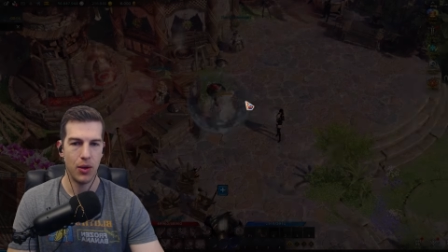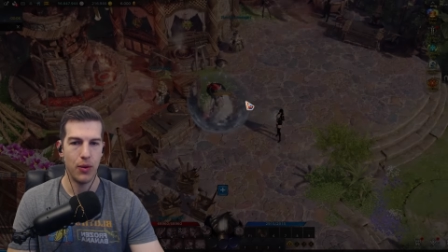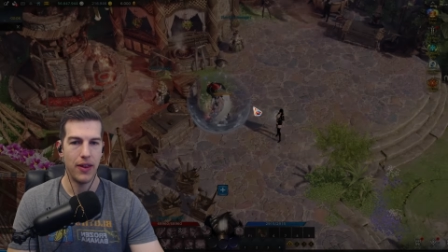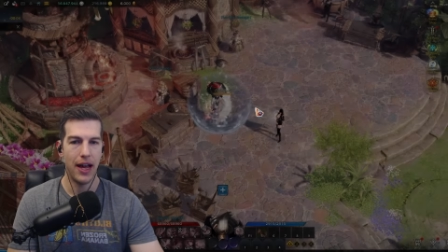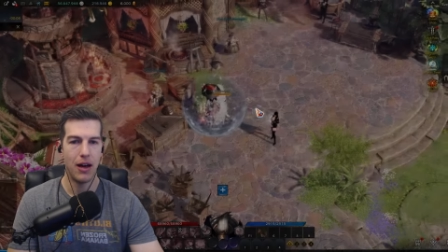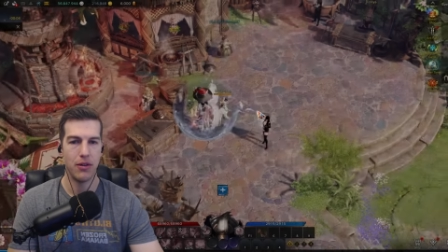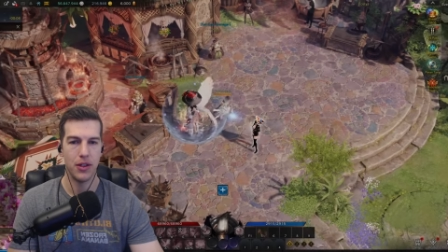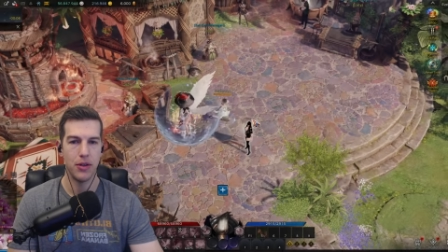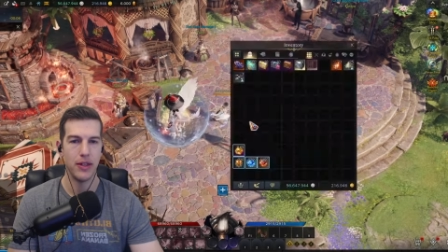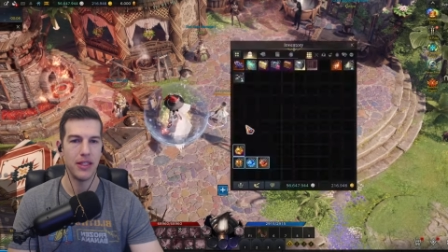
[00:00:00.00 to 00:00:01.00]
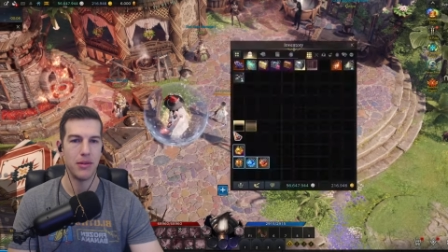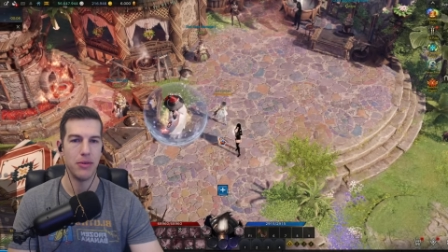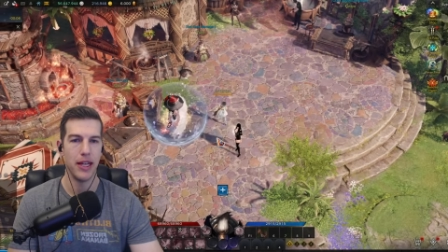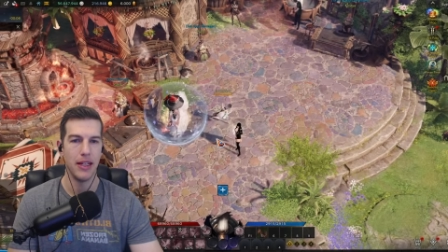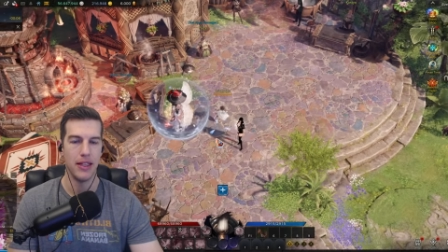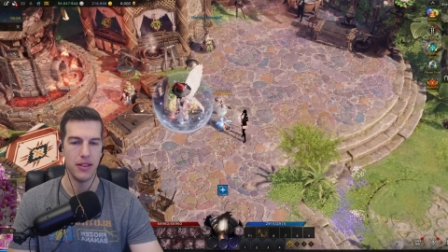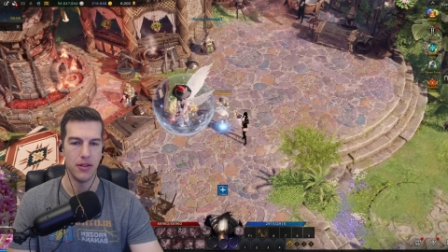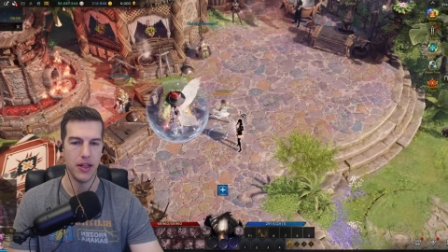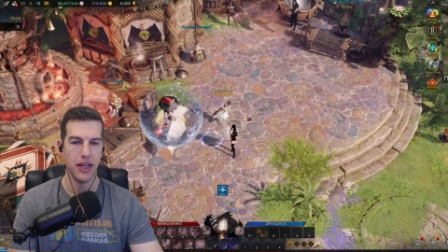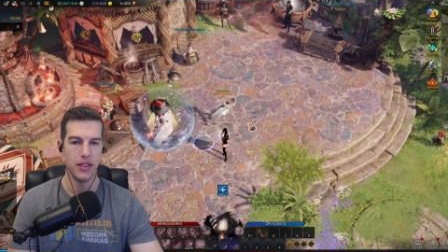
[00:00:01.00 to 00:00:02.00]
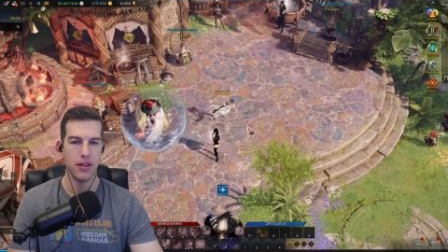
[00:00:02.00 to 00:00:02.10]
without doing some dailies, okay?